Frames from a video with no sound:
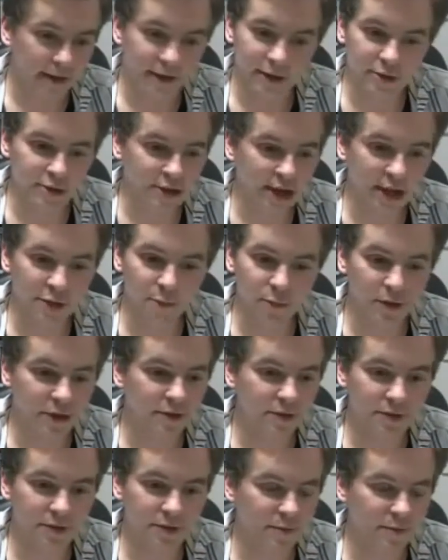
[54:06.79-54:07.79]
and then chance
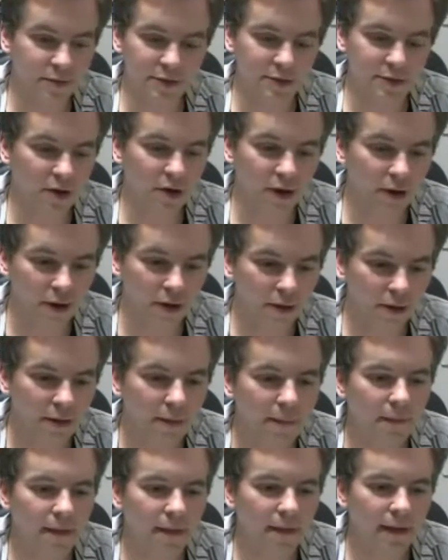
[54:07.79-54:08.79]
makes a
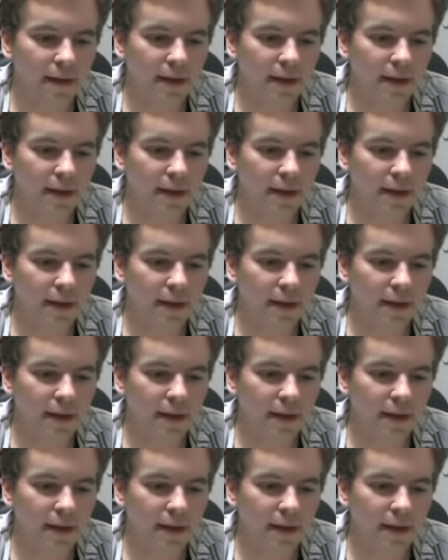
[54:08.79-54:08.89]
call,